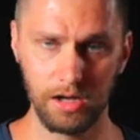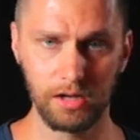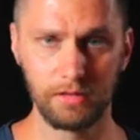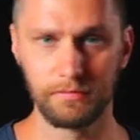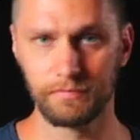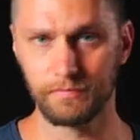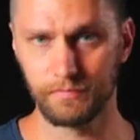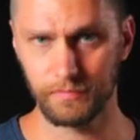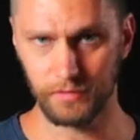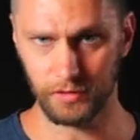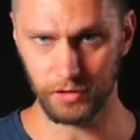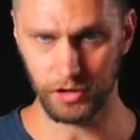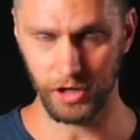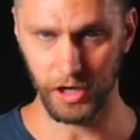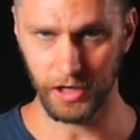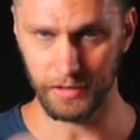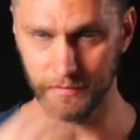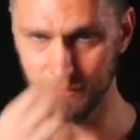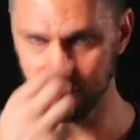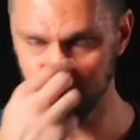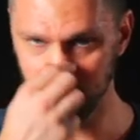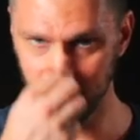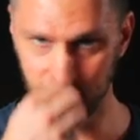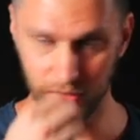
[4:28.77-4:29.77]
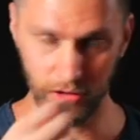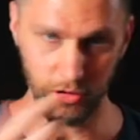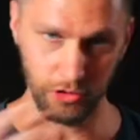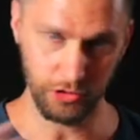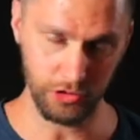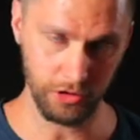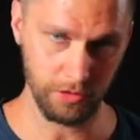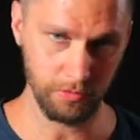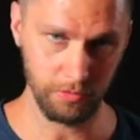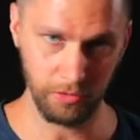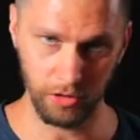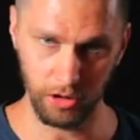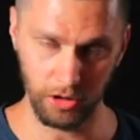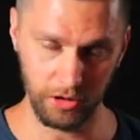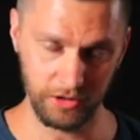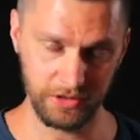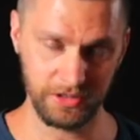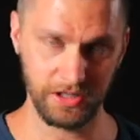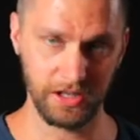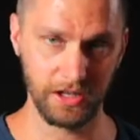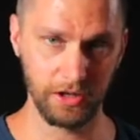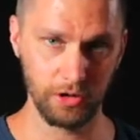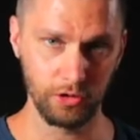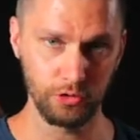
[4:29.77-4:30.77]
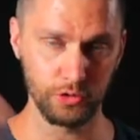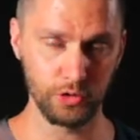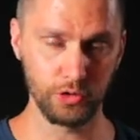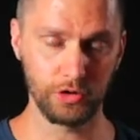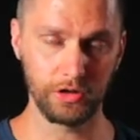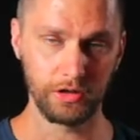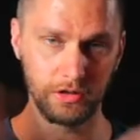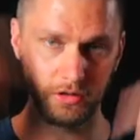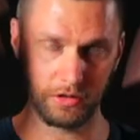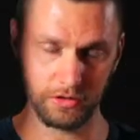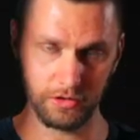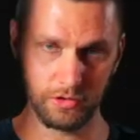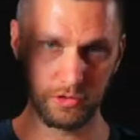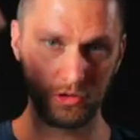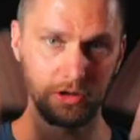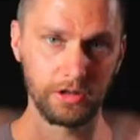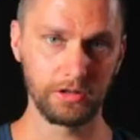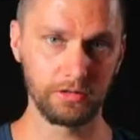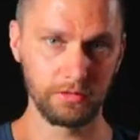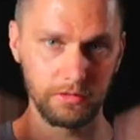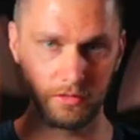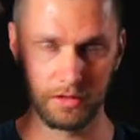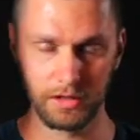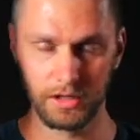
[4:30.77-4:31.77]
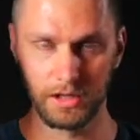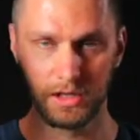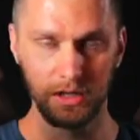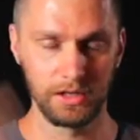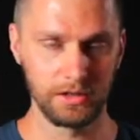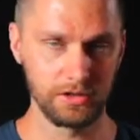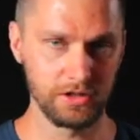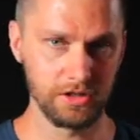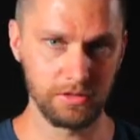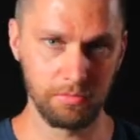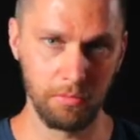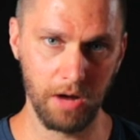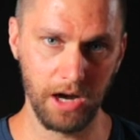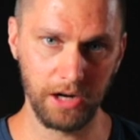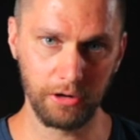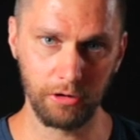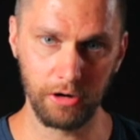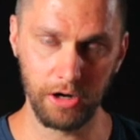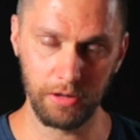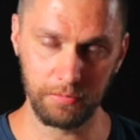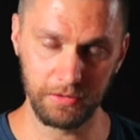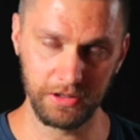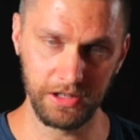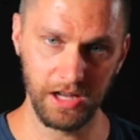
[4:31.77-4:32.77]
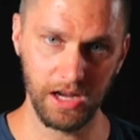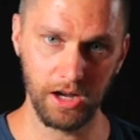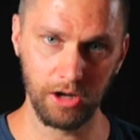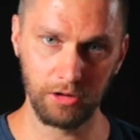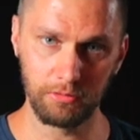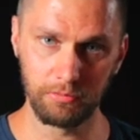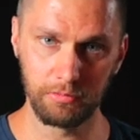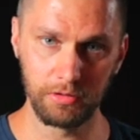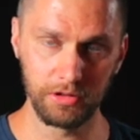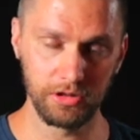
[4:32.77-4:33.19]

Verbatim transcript: Uh, okay, you know, you can put it on a scale. You can you can just migrate up and down.